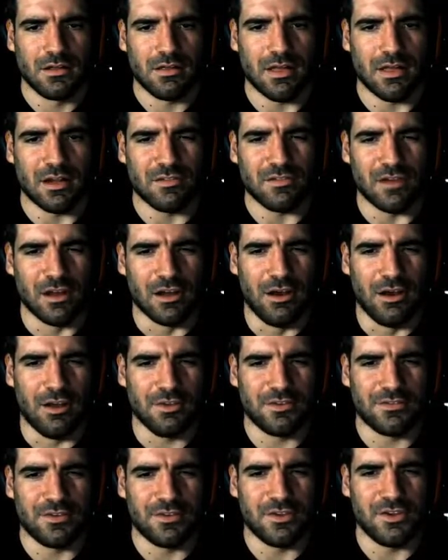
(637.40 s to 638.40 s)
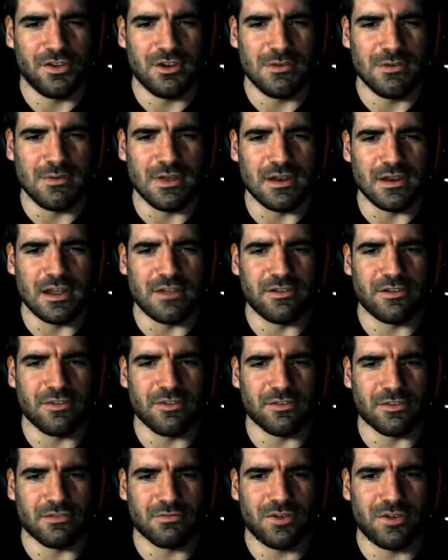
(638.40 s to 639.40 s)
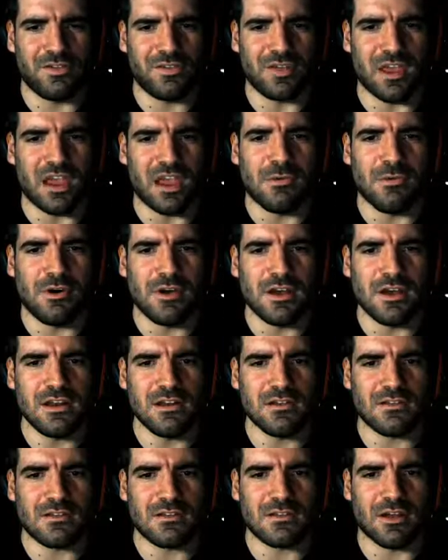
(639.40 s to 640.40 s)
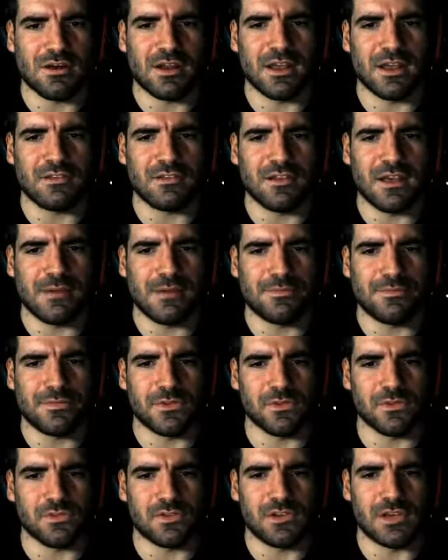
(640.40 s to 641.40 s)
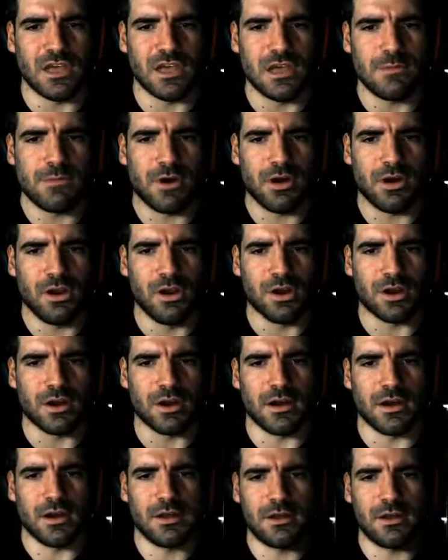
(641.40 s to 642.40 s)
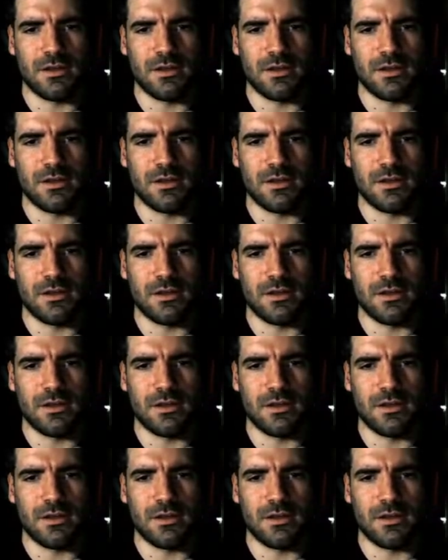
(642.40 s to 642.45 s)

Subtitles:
That's a loss for you, but you need to just reset your mind. Don't let it get to you. Just keep on looking.